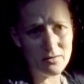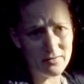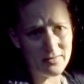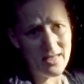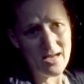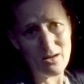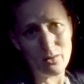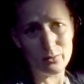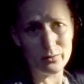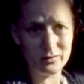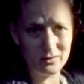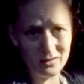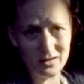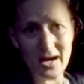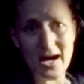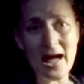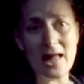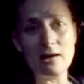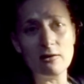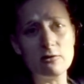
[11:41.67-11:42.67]
a thousand
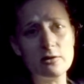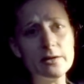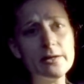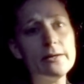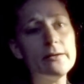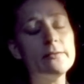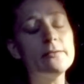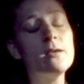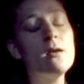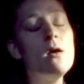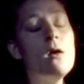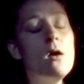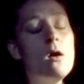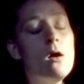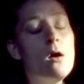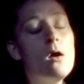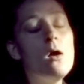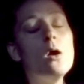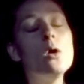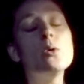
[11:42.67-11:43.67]
calories
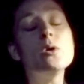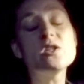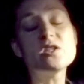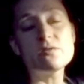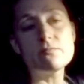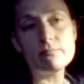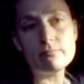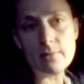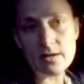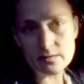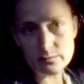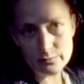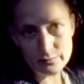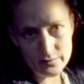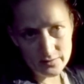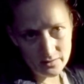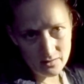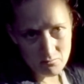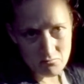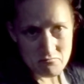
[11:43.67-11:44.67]
which makes me
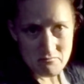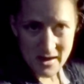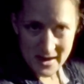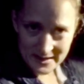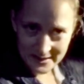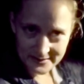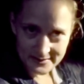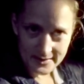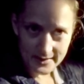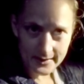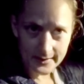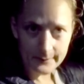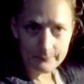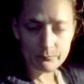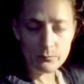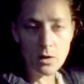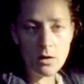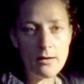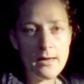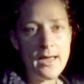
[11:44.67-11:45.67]
feel amazing.
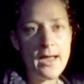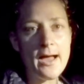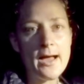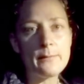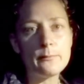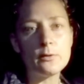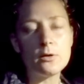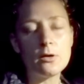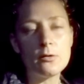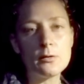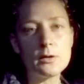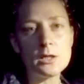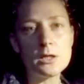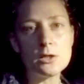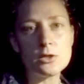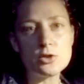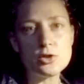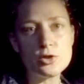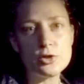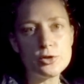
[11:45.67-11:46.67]
I am
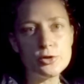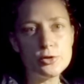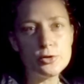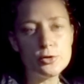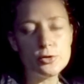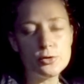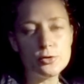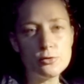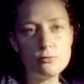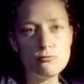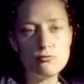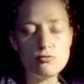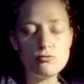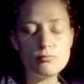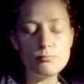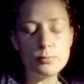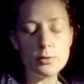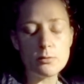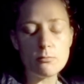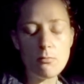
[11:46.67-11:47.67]
going to
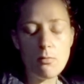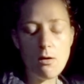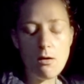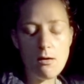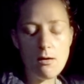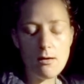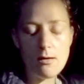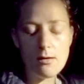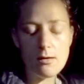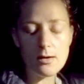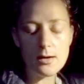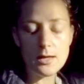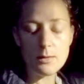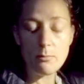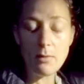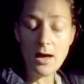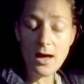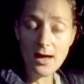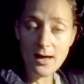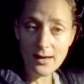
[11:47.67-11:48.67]
put my
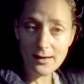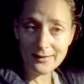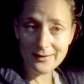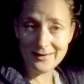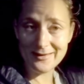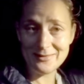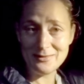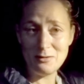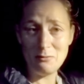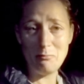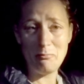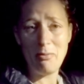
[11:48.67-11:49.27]
bag in the